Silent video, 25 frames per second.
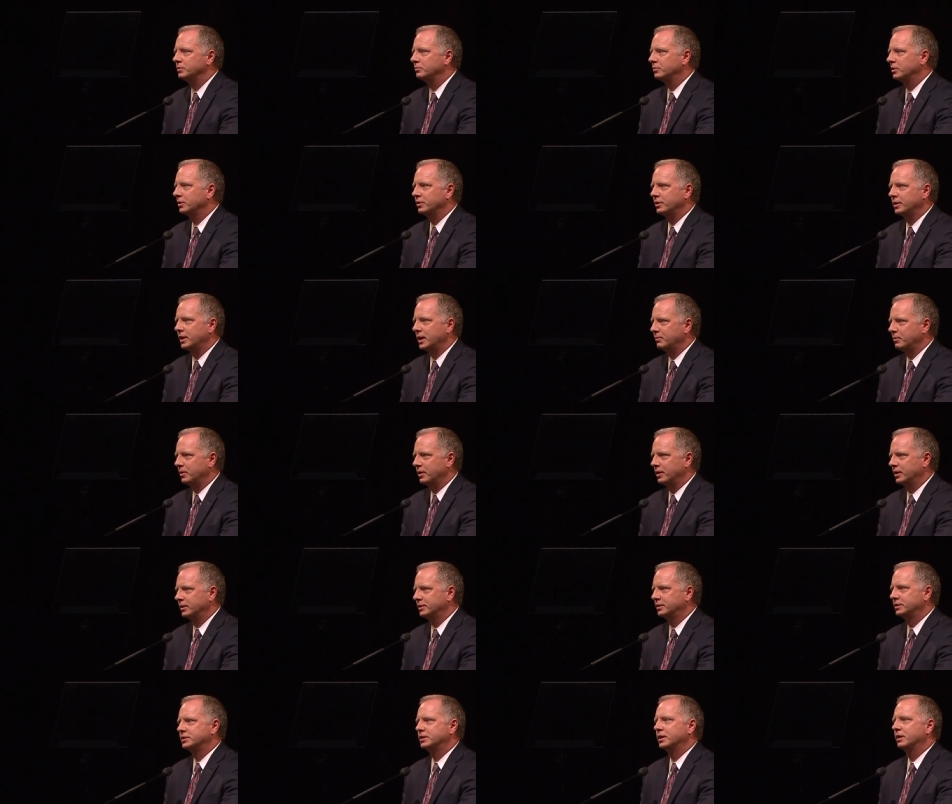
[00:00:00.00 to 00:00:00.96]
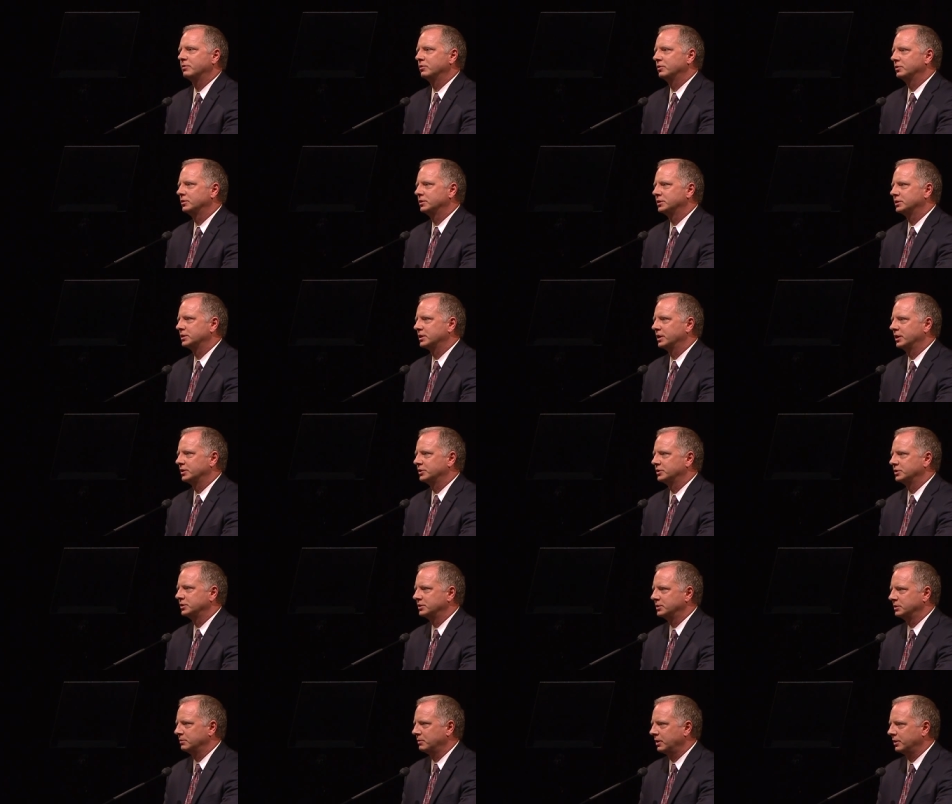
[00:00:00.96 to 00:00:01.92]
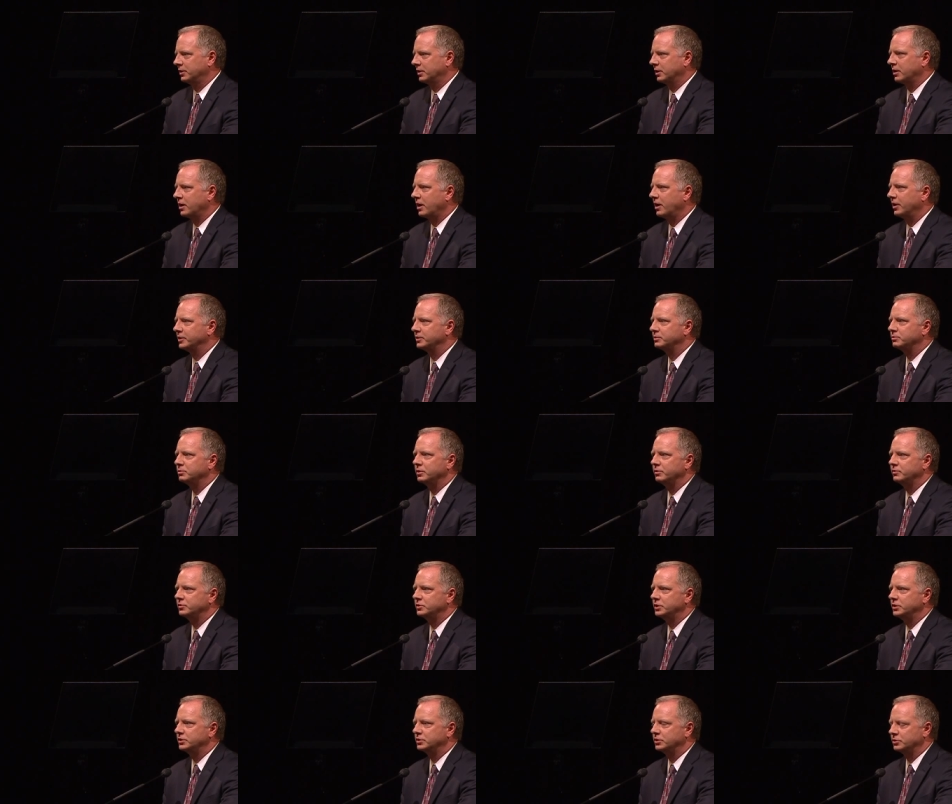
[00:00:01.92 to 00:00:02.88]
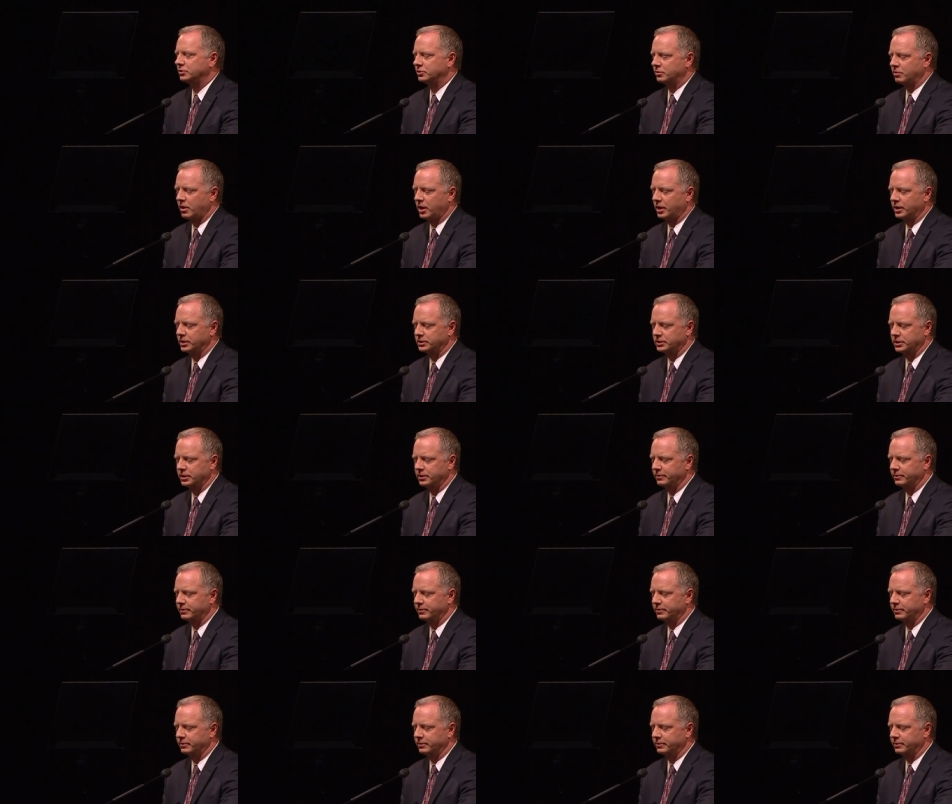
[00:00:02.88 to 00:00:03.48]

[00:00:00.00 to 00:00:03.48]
and Brother Neibaur had several discussions about the gospel of Jesus Christ,